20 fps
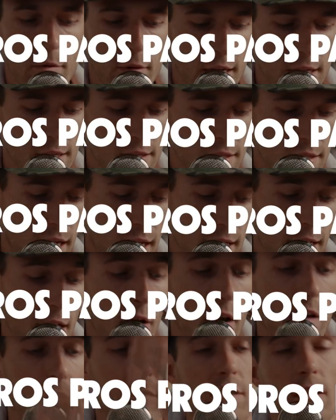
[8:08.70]
the race. I
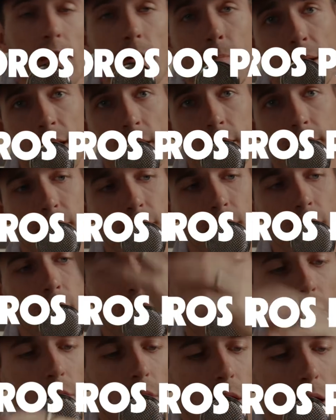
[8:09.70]
now have the Pace
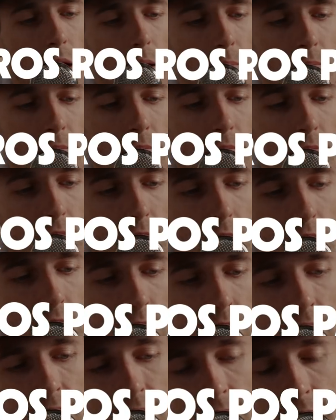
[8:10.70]
Pro I'm
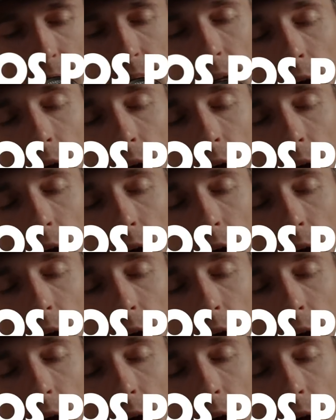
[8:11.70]
testing